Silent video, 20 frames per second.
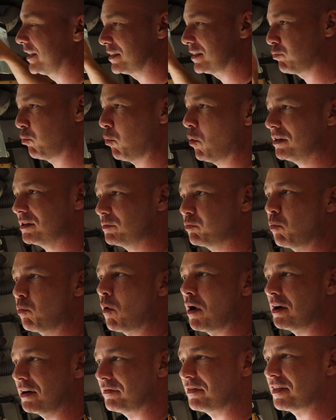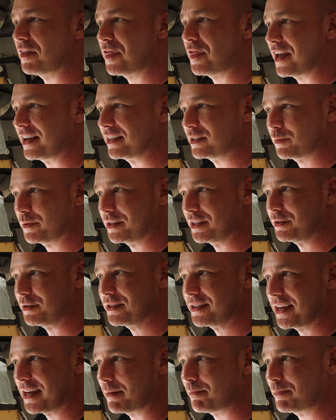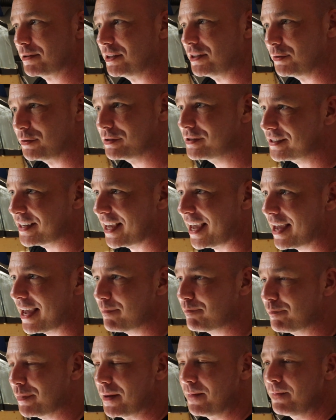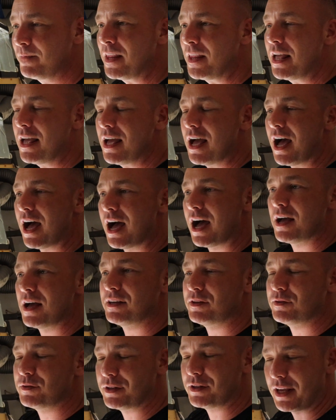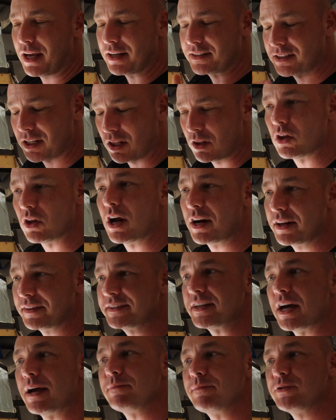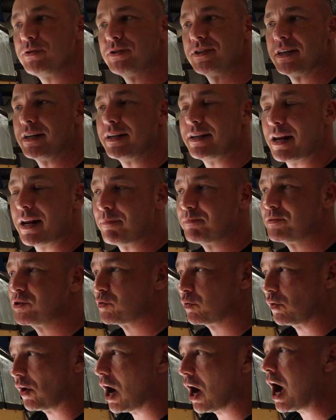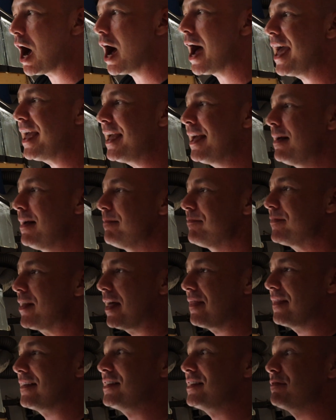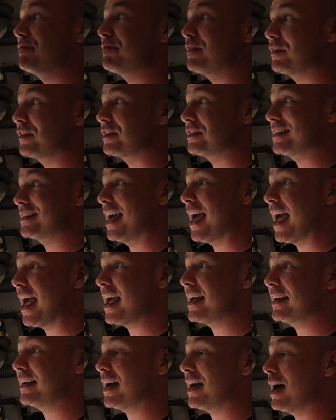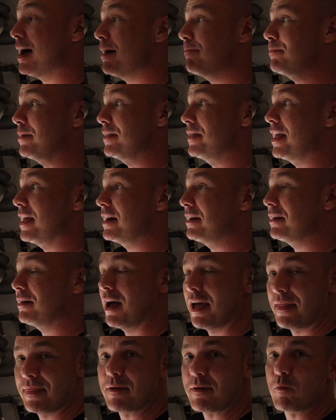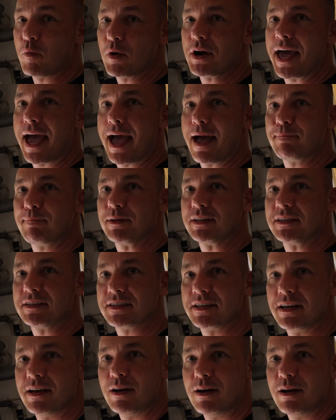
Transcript: Because what's one of the things when you set up a new scape? A lot of times you set it up dry, and then you fill the tank up, and then what happens?